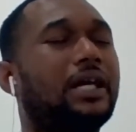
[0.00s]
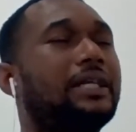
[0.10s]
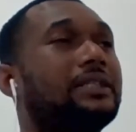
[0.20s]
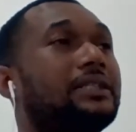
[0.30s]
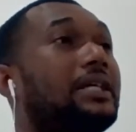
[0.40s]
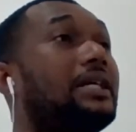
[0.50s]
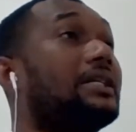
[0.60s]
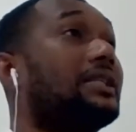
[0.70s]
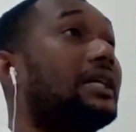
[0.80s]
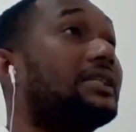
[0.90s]
And
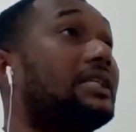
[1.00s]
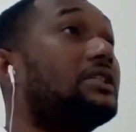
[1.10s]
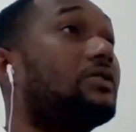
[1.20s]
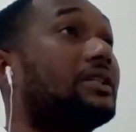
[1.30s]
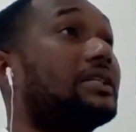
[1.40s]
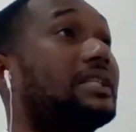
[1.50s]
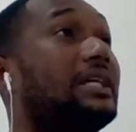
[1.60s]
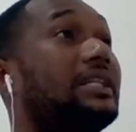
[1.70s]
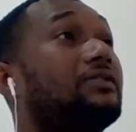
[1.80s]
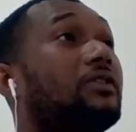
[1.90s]
there's a need to
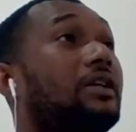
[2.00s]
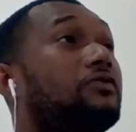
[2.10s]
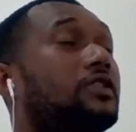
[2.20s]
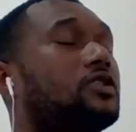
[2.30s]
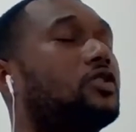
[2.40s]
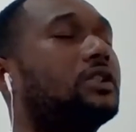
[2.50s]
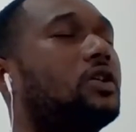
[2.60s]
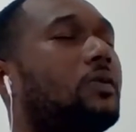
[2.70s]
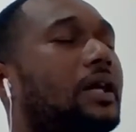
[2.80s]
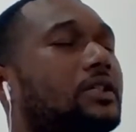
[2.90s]
understand that
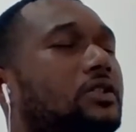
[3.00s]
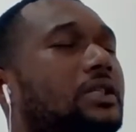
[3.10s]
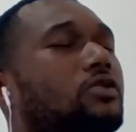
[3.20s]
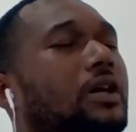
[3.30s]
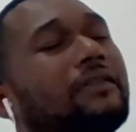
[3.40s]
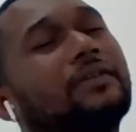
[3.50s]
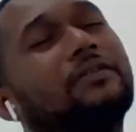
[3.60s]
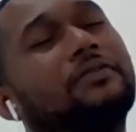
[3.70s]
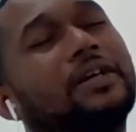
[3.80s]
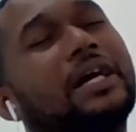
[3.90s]
infrastructure-wise, you need to have
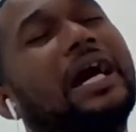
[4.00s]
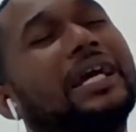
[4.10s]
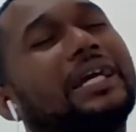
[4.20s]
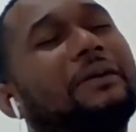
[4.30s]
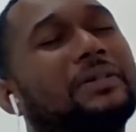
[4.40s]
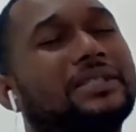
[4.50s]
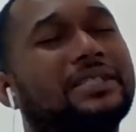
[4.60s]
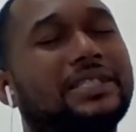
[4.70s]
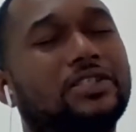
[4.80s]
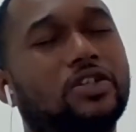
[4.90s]
a very high
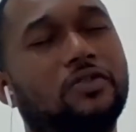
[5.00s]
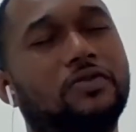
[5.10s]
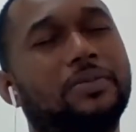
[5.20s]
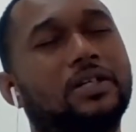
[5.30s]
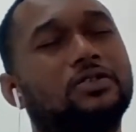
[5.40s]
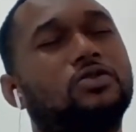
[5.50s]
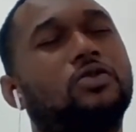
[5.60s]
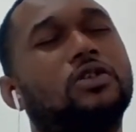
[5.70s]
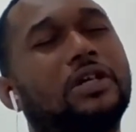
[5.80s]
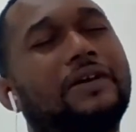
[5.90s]
capacity server, because you're
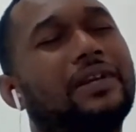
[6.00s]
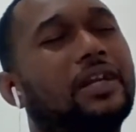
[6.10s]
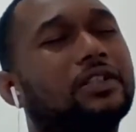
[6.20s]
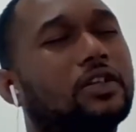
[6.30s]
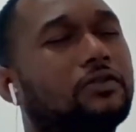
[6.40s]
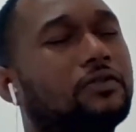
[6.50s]
going to have a lot